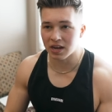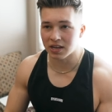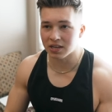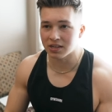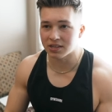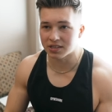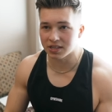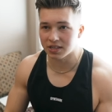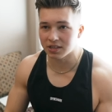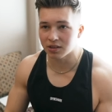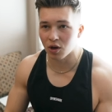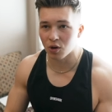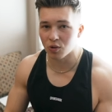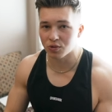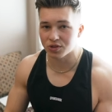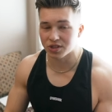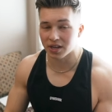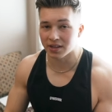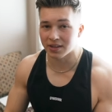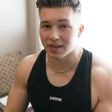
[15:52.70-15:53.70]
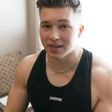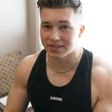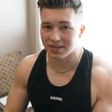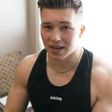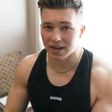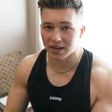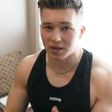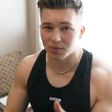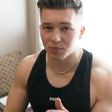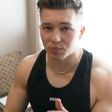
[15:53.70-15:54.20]
any deloads unless
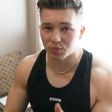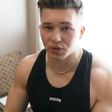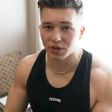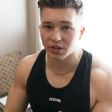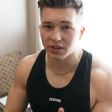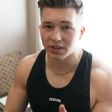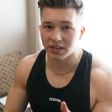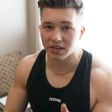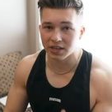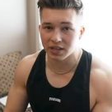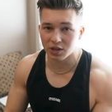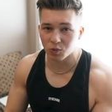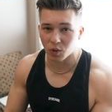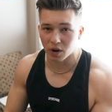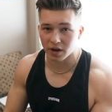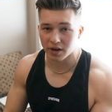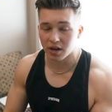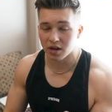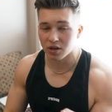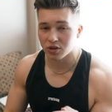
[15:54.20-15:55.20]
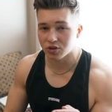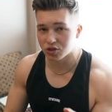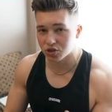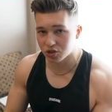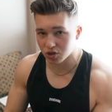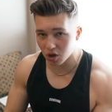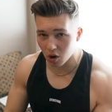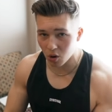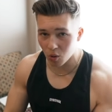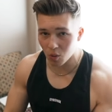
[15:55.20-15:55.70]
I completely need one.
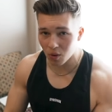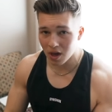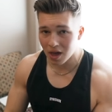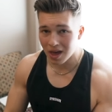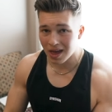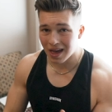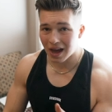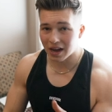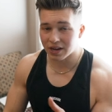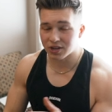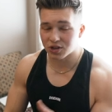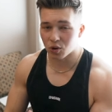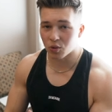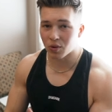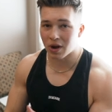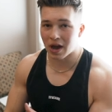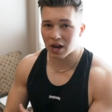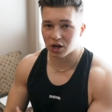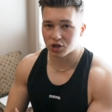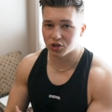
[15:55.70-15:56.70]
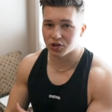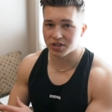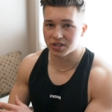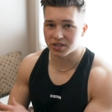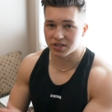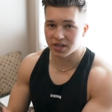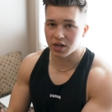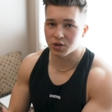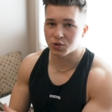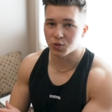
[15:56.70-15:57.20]
So I don't actually
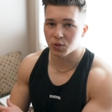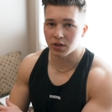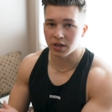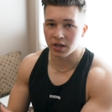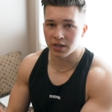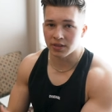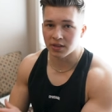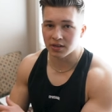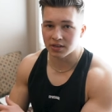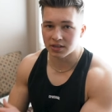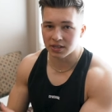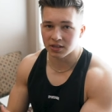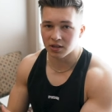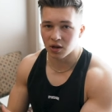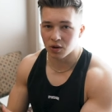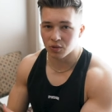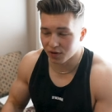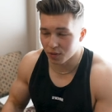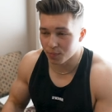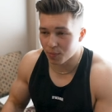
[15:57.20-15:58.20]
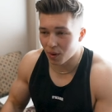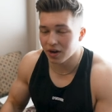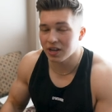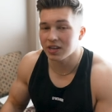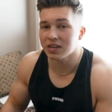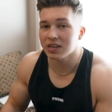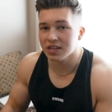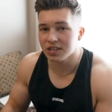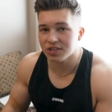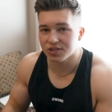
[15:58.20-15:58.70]
schedule in the deload. If your
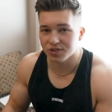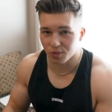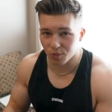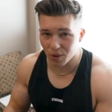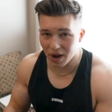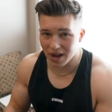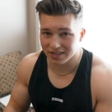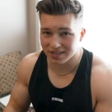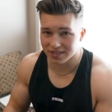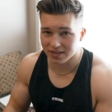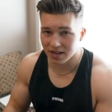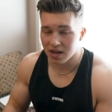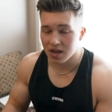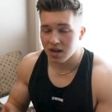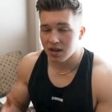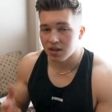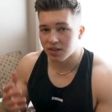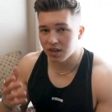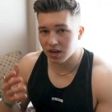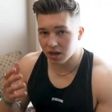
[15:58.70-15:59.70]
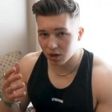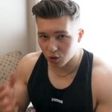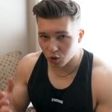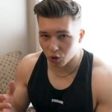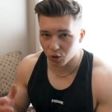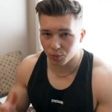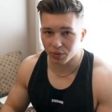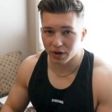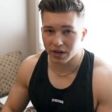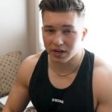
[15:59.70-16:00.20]
body needs the rest, then
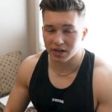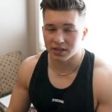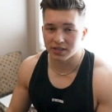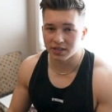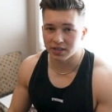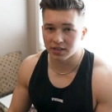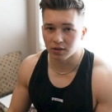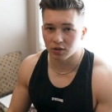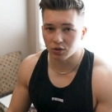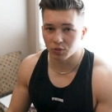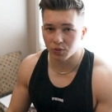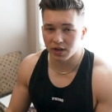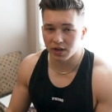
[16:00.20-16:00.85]
incorporate a deload